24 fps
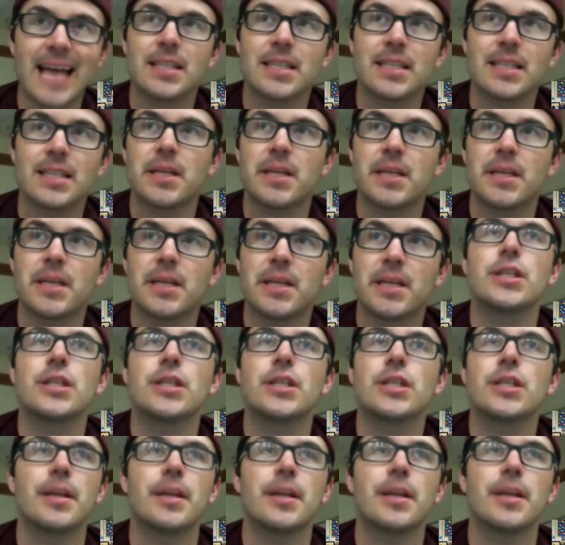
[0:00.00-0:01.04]
Miller,
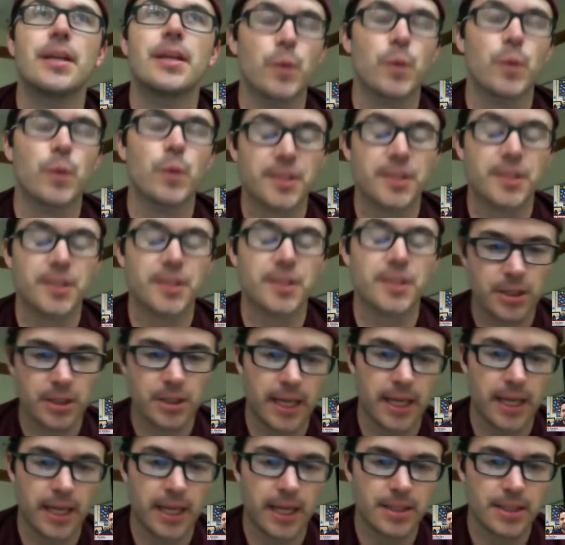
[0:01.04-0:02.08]
the Book Whisperer.
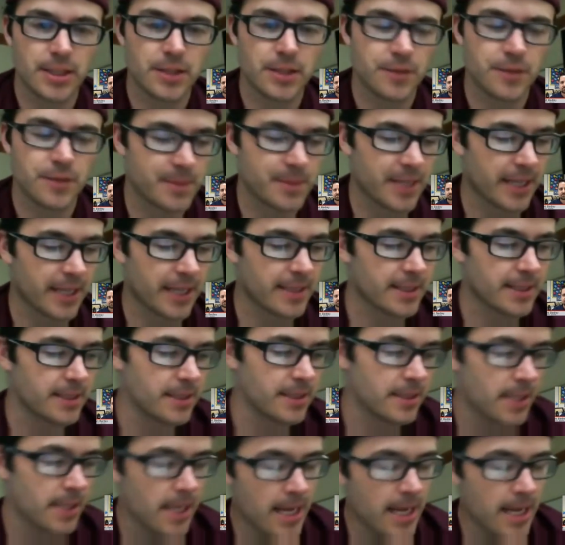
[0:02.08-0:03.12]
She's from
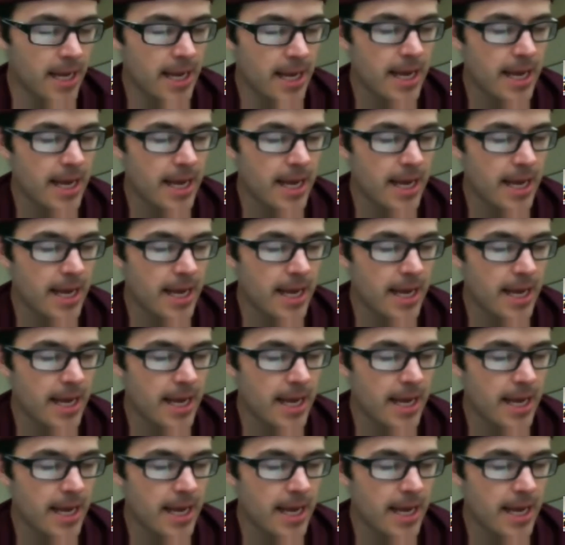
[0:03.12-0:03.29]
Texas.